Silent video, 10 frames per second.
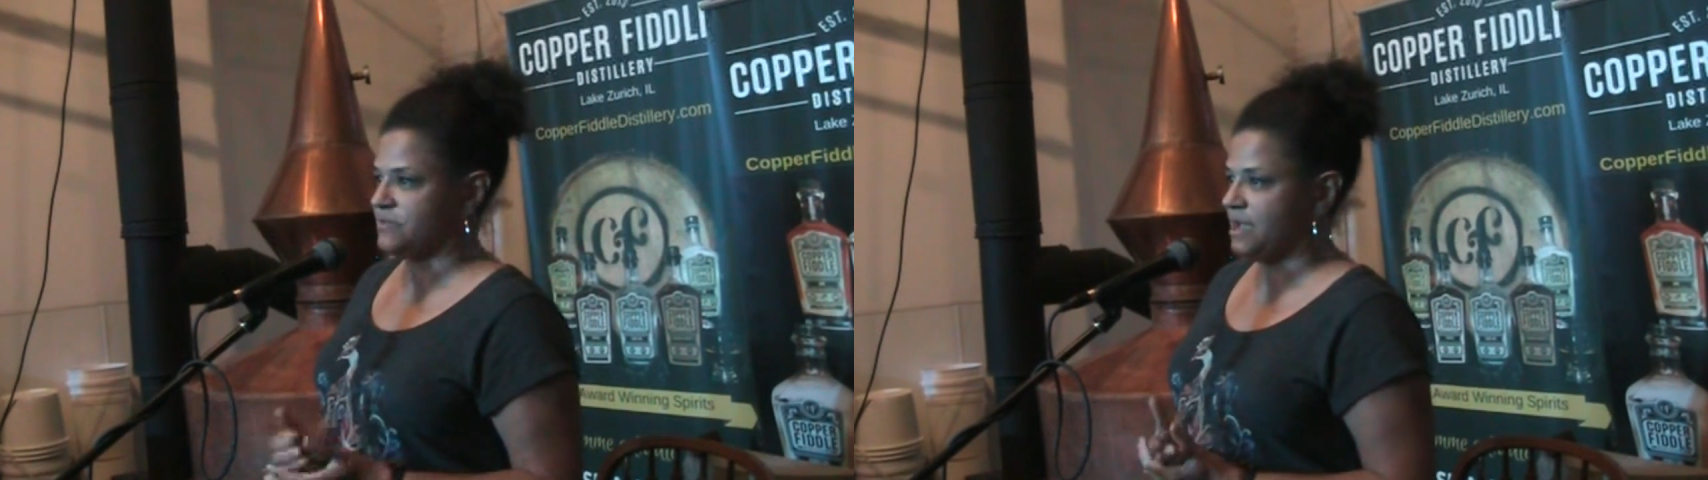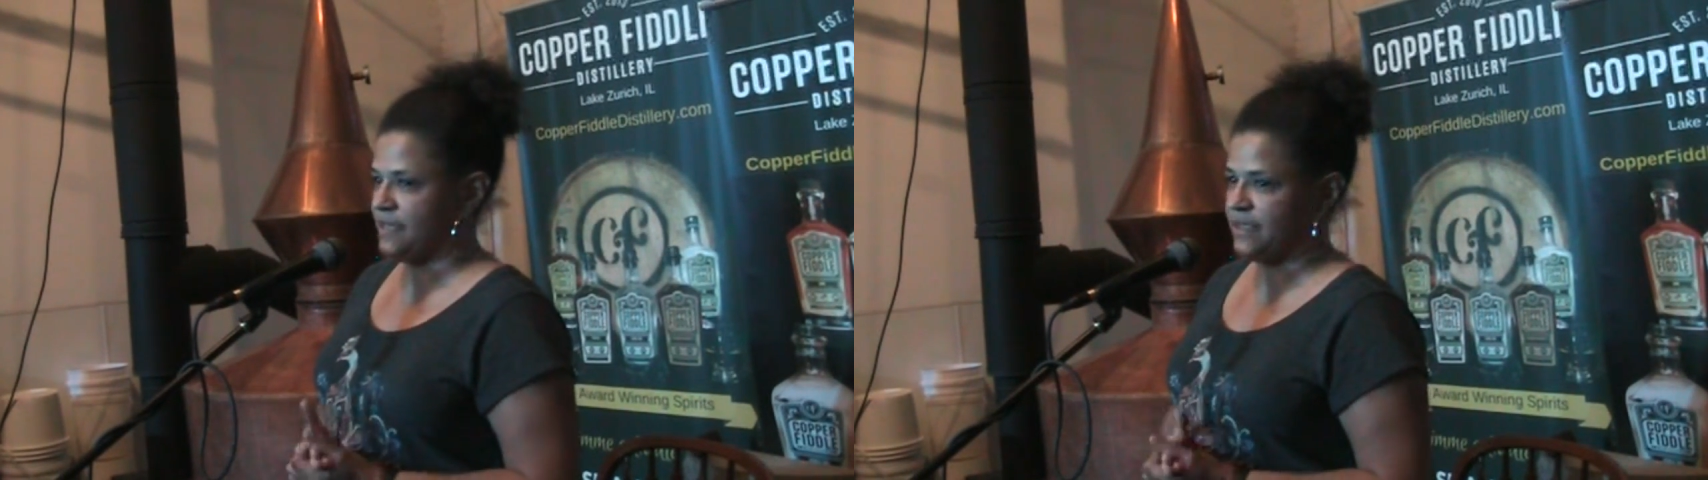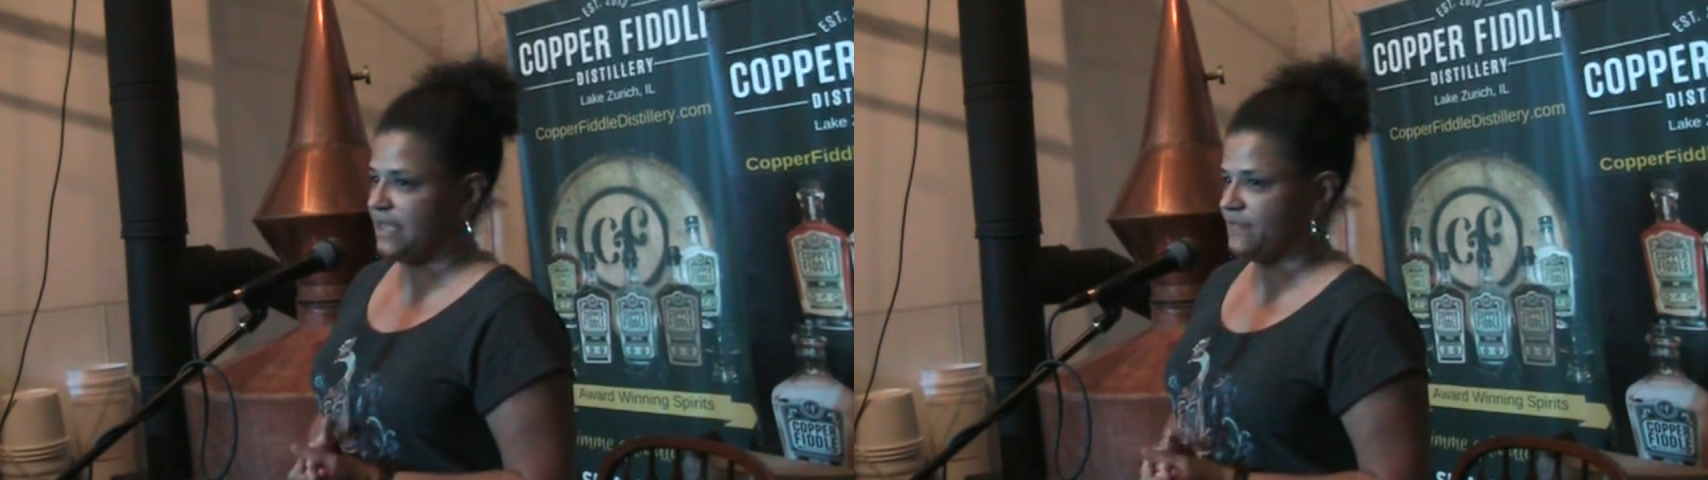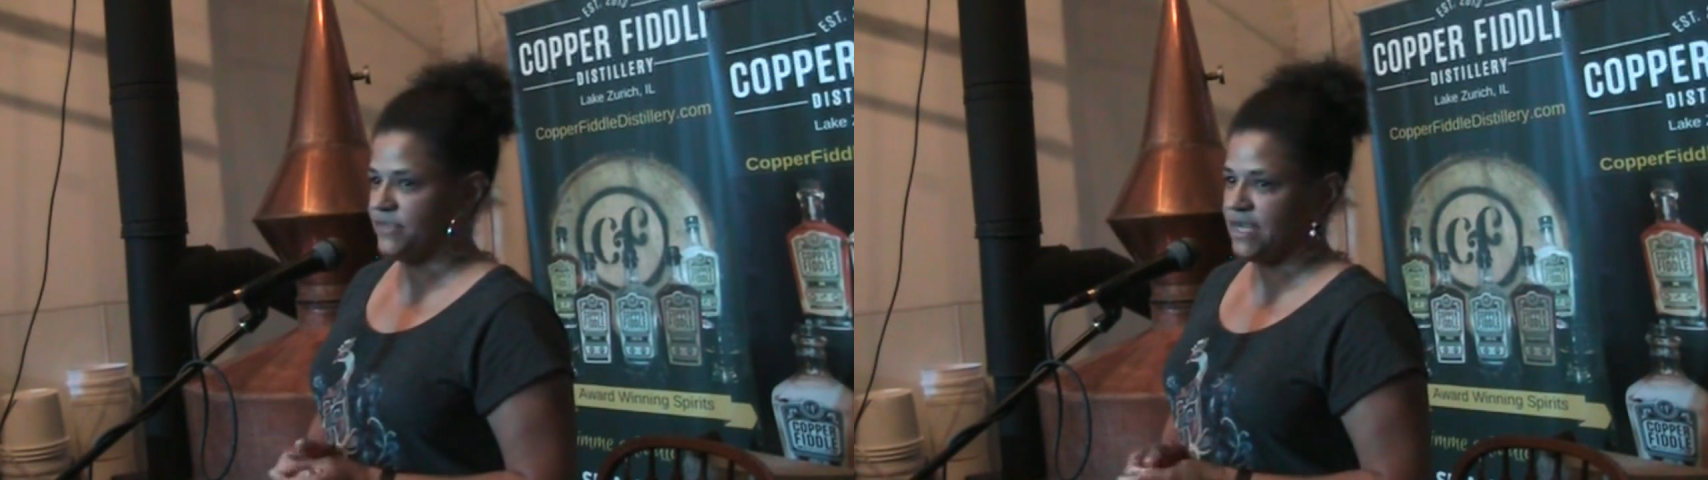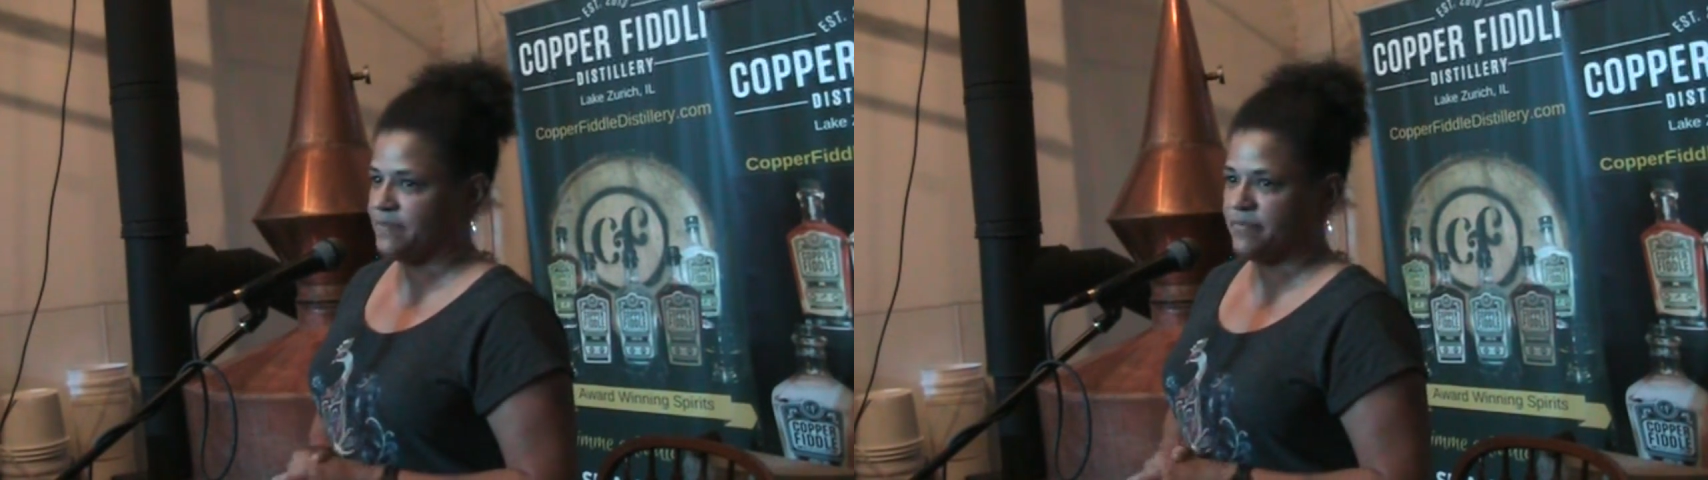by that I haven't
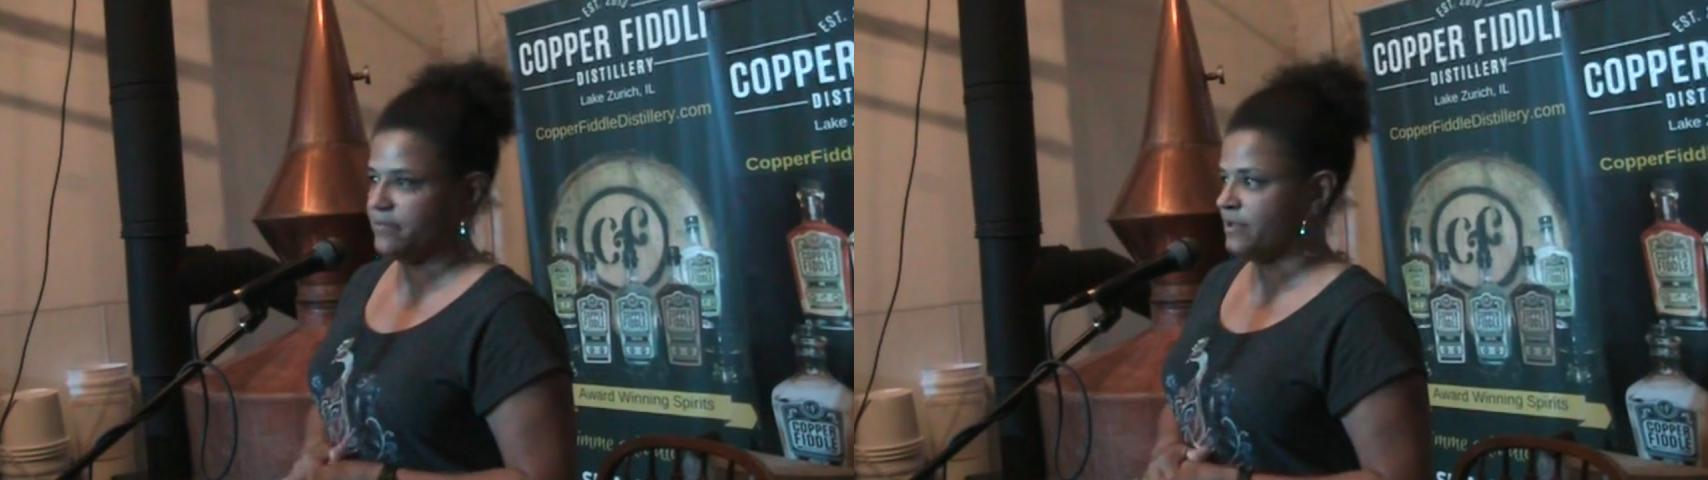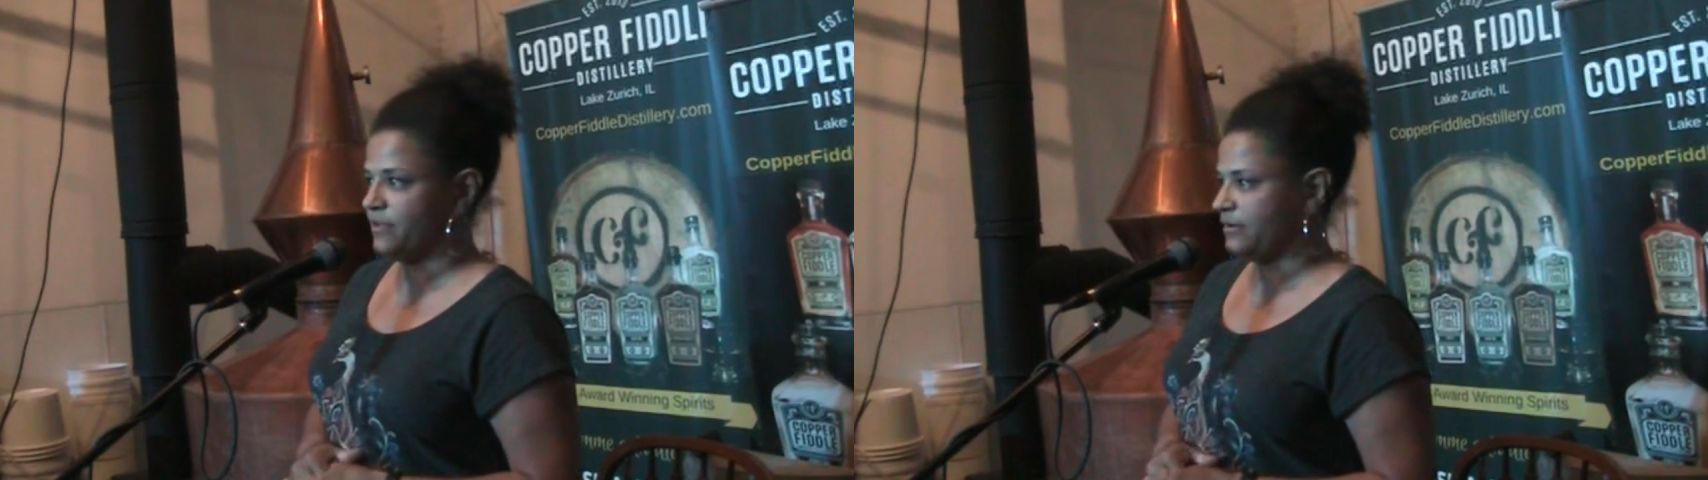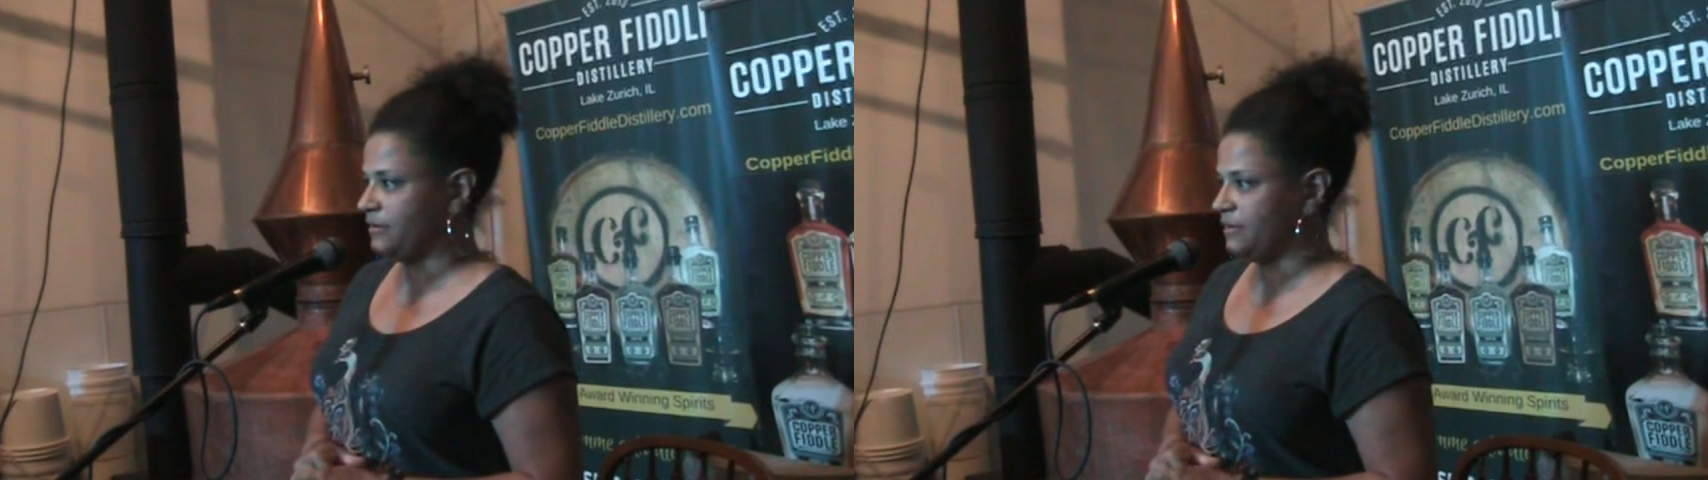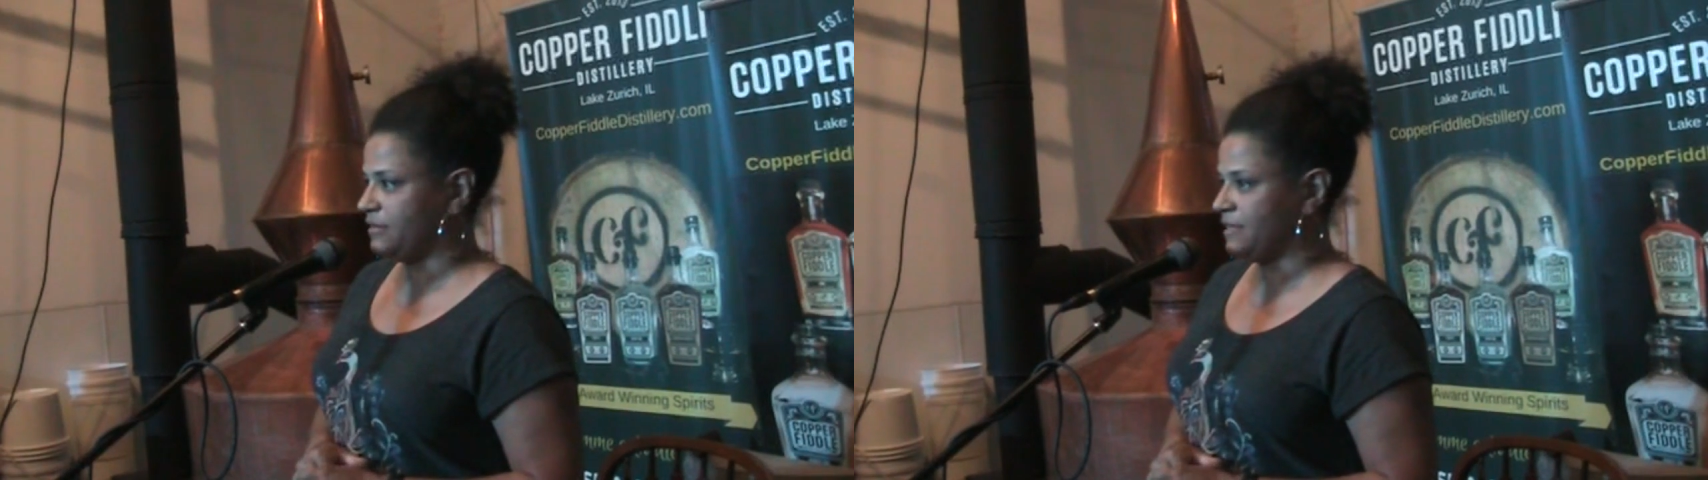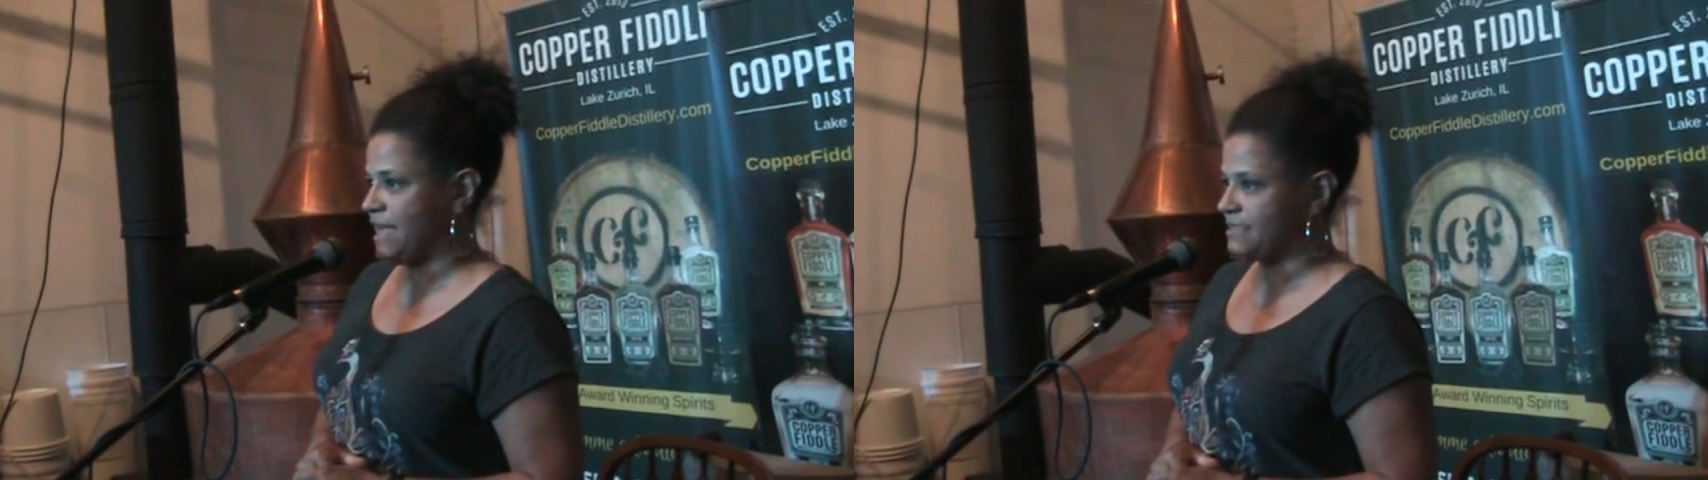thought about my mother in
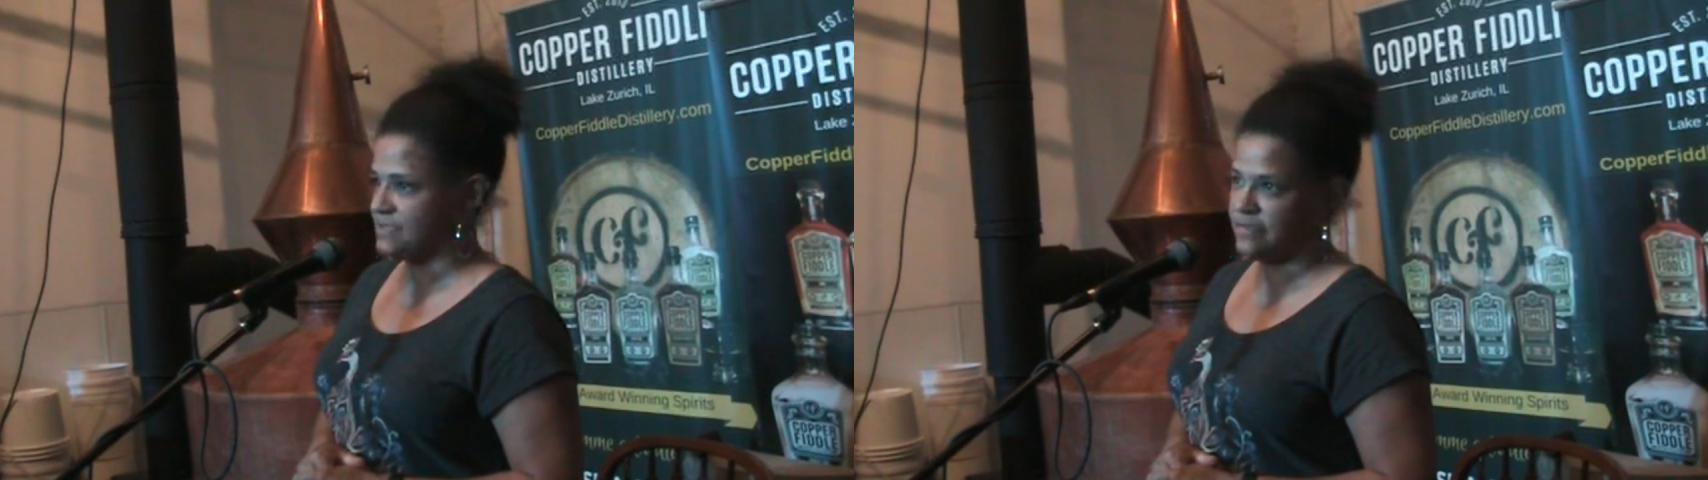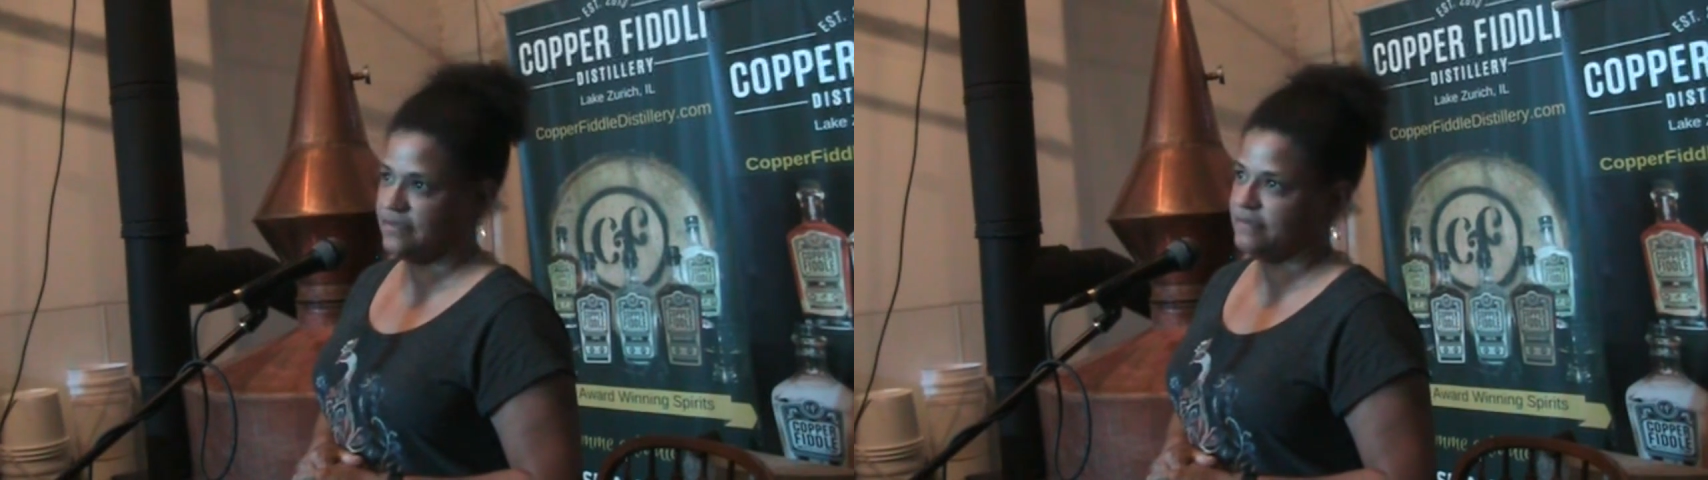the last,